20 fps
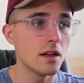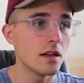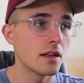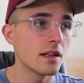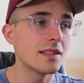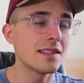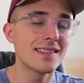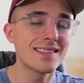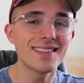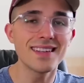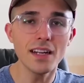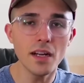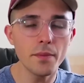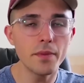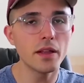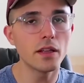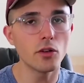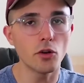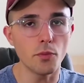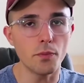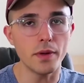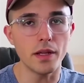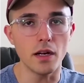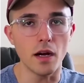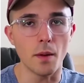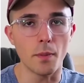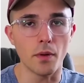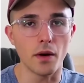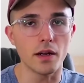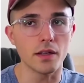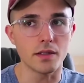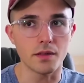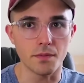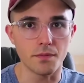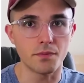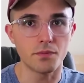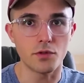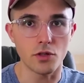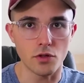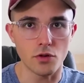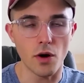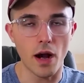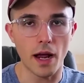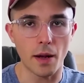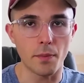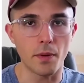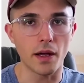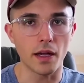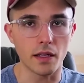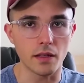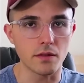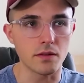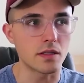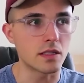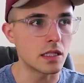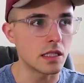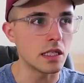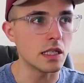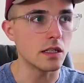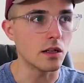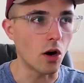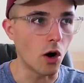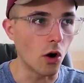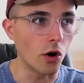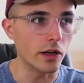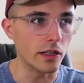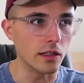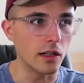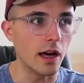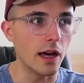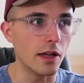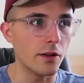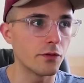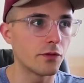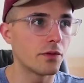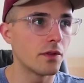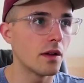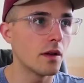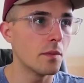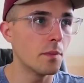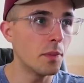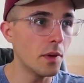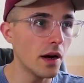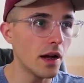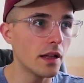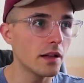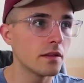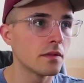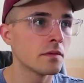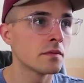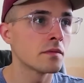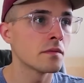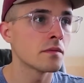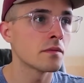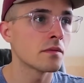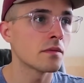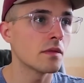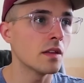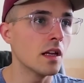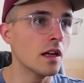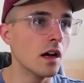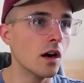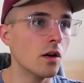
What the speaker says: Because it's gonna be a little beat up, right? It's a track bike, it's seen a hard life. But, you